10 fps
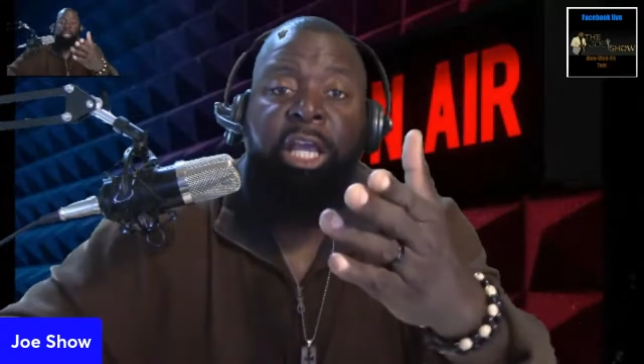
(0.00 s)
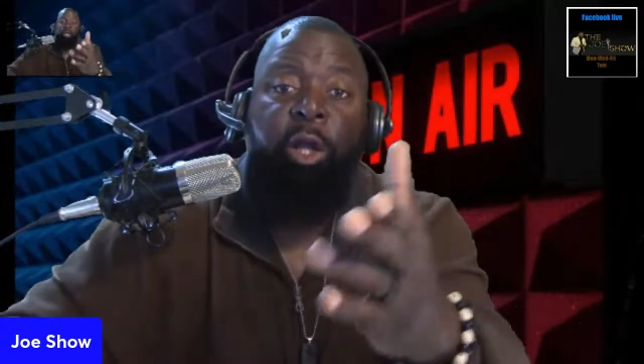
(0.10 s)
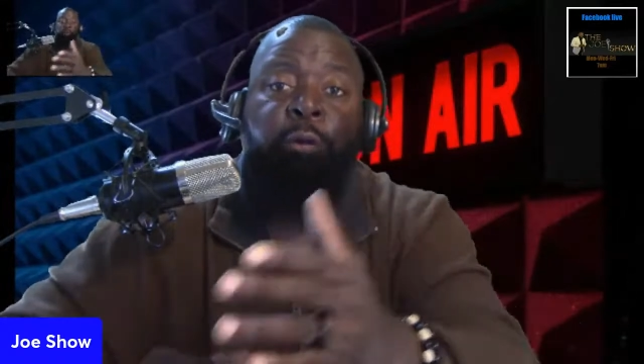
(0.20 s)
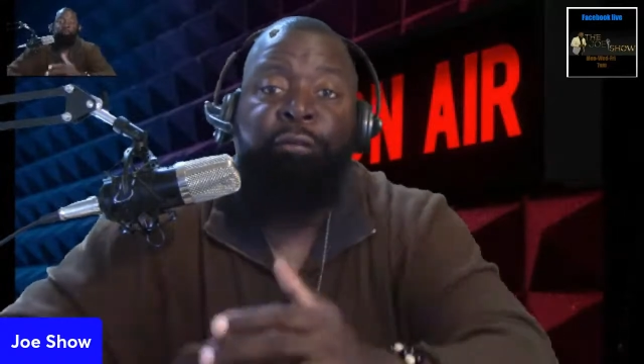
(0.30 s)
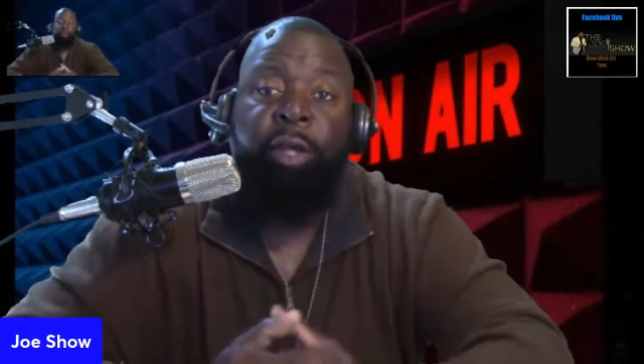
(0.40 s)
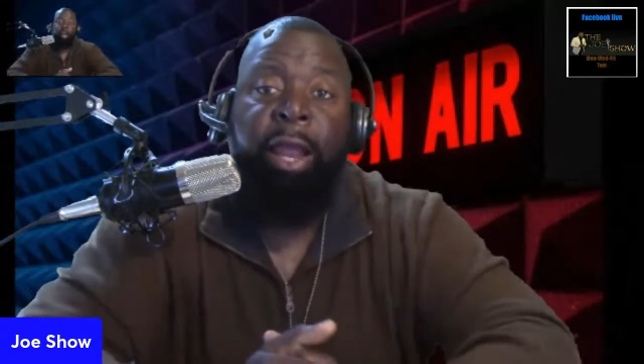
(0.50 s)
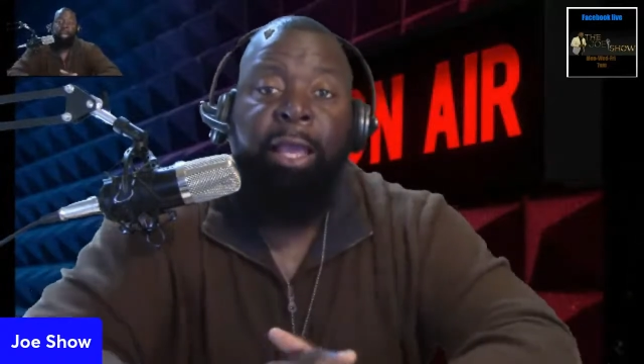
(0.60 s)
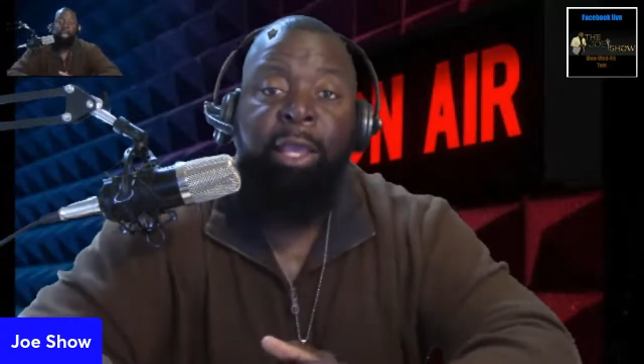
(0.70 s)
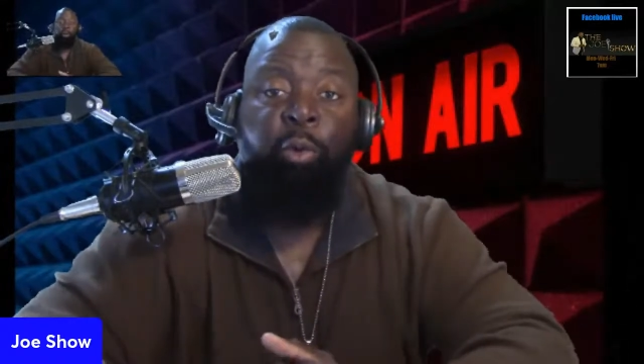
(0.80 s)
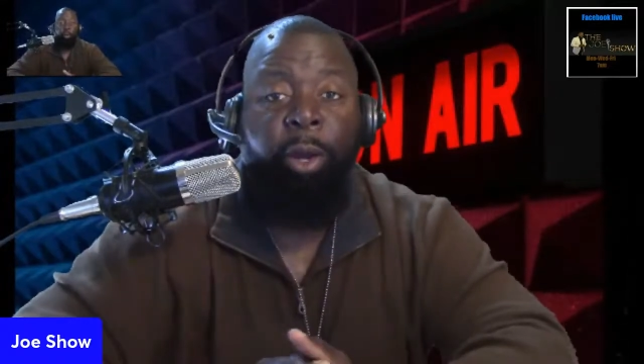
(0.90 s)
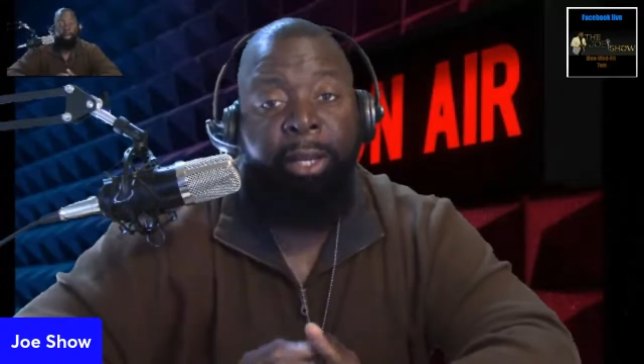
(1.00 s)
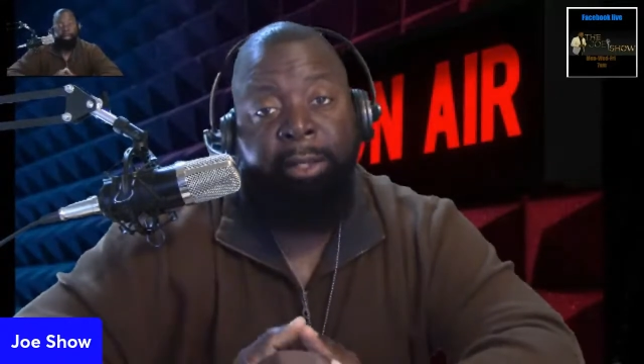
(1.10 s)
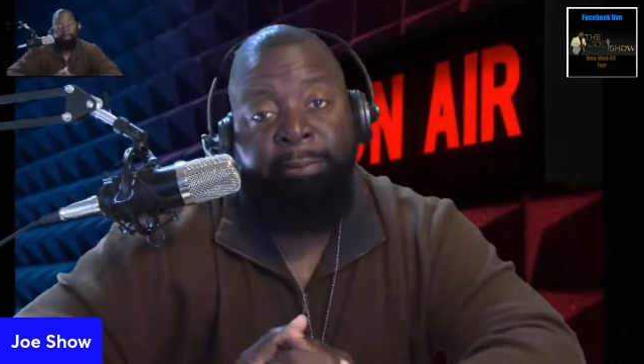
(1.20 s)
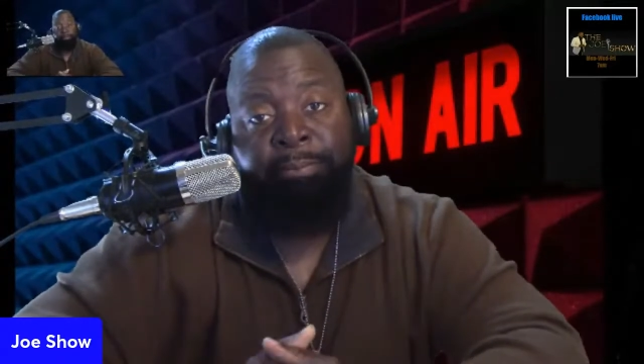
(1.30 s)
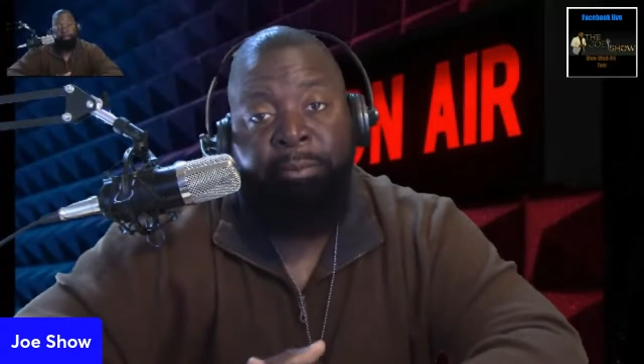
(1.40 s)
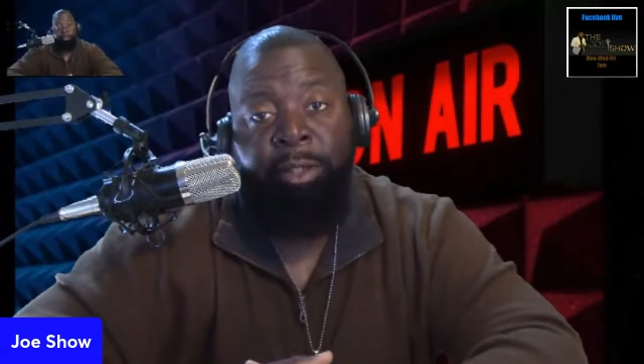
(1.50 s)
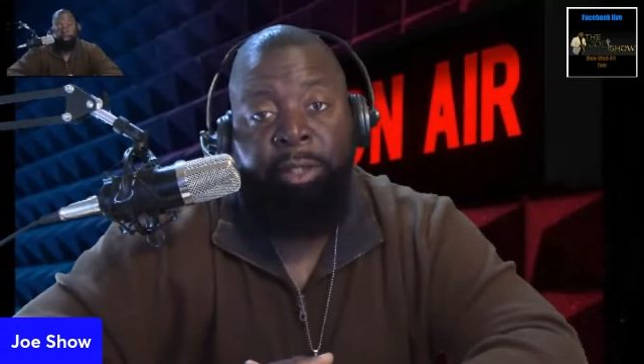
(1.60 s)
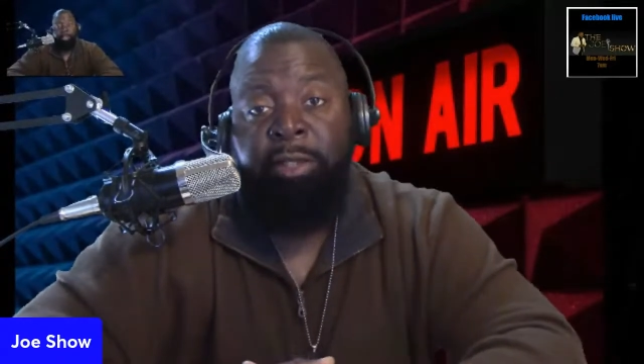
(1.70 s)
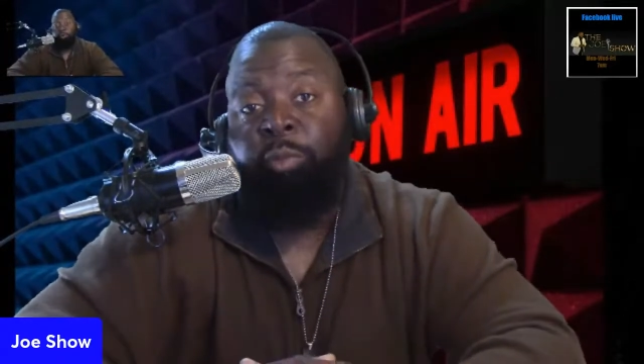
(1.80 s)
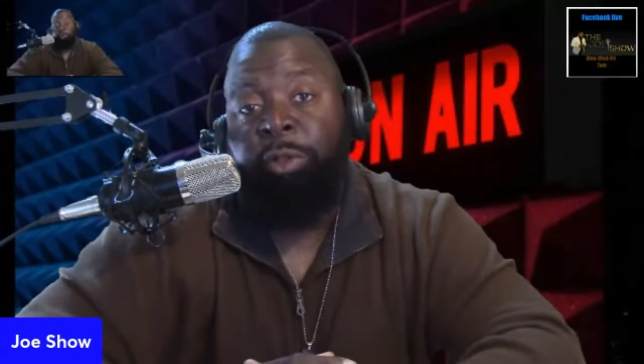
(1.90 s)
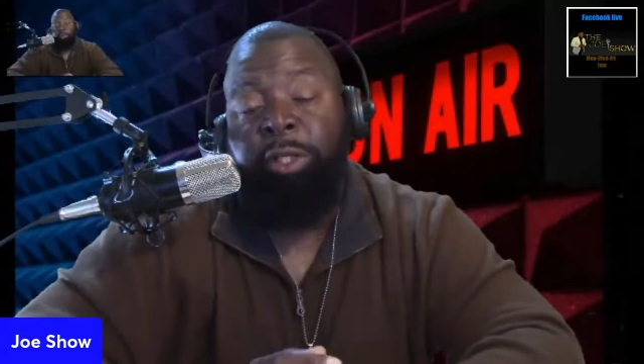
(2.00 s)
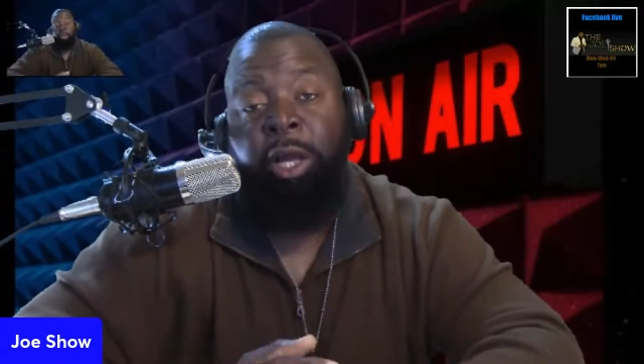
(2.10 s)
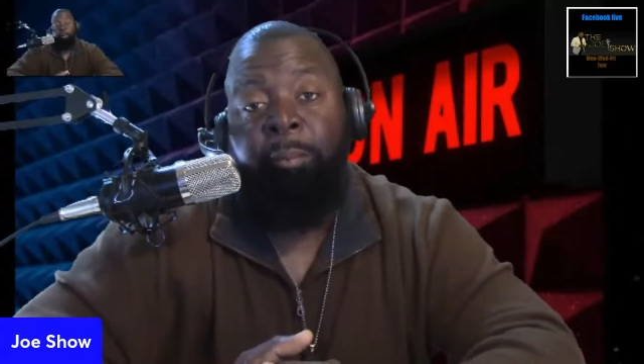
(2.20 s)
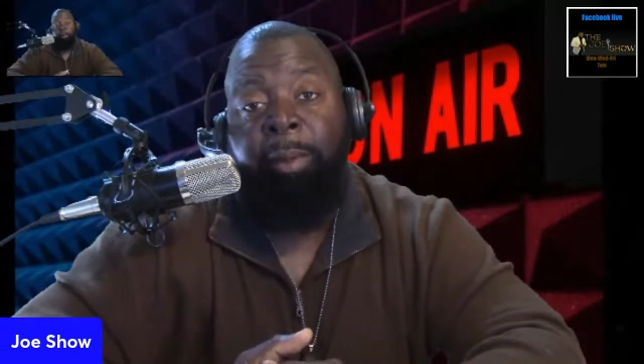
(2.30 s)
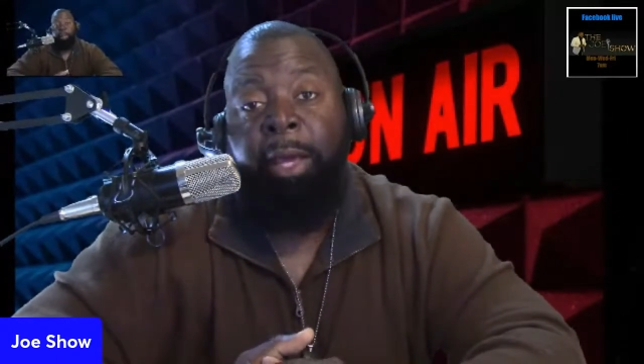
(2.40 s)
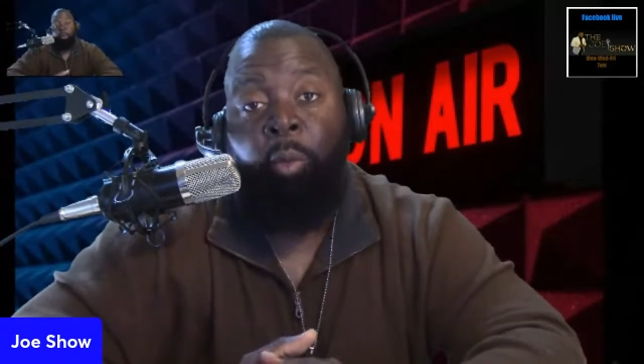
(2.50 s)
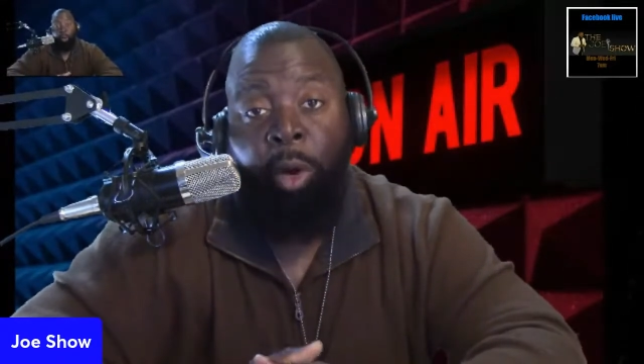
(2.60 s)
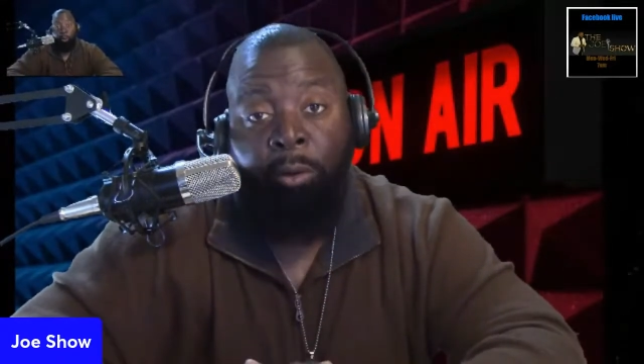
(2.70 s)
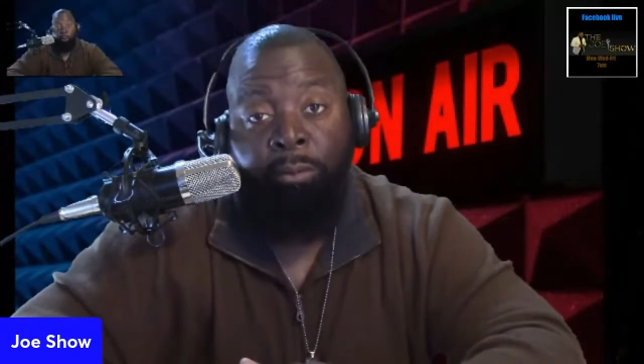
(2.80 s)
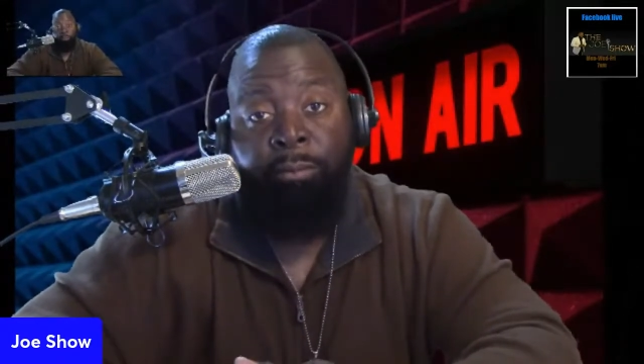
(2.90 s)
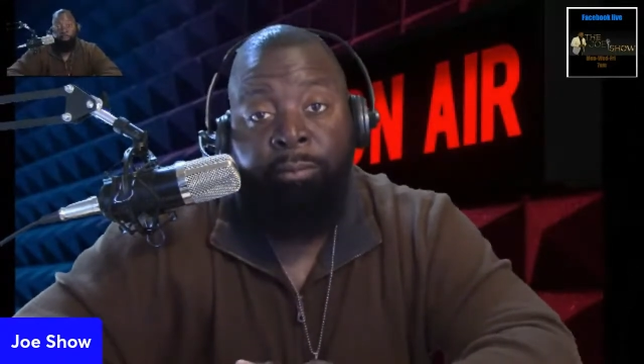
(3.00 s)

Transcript: he gonna feel like he winning. Because that's what the young man will want.